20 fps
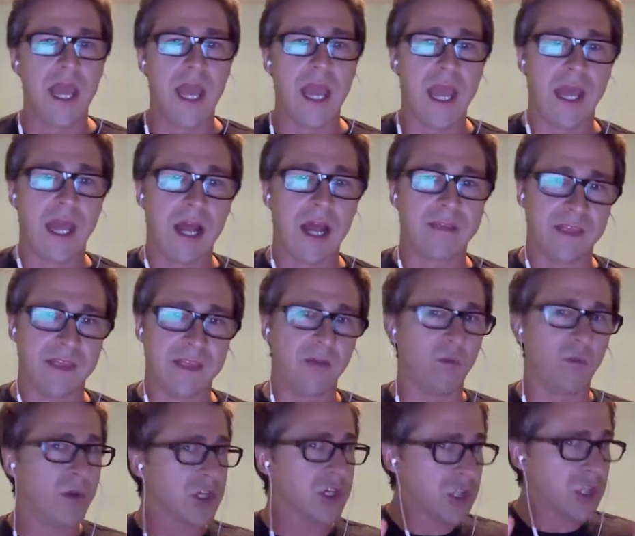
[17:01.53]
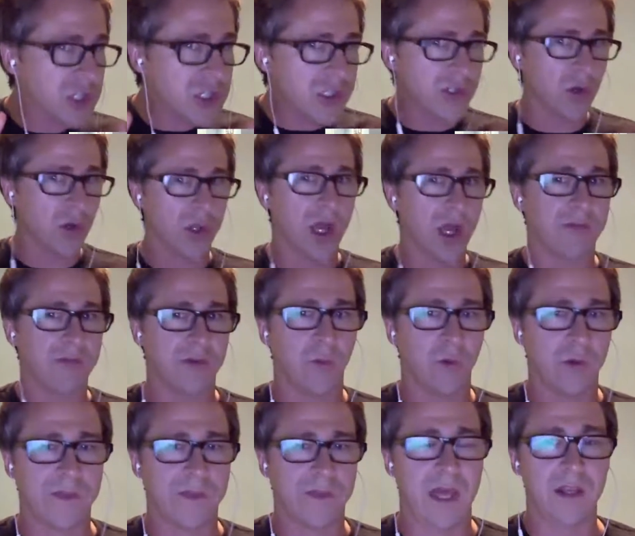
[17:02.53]
And I think we should just hold off on
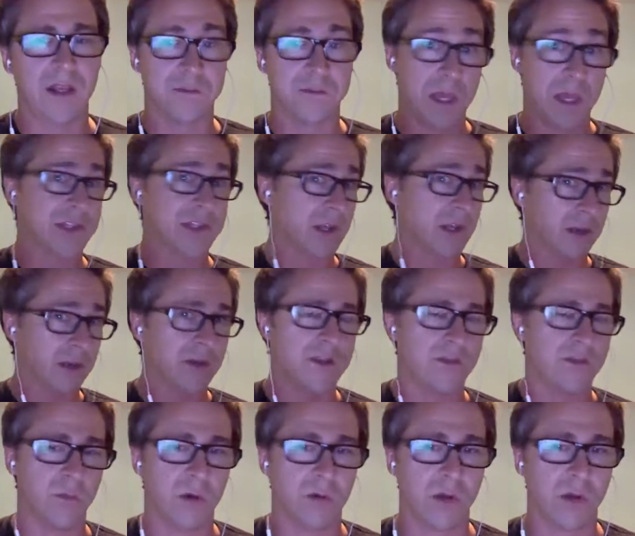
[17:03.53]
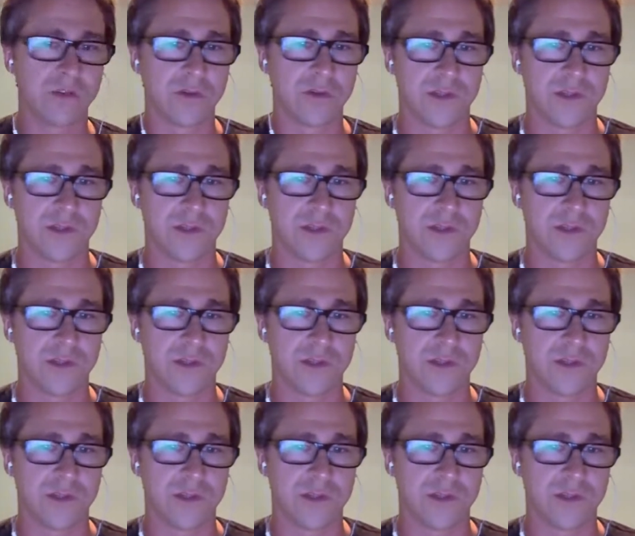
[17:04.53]
what that is, based on even what Russell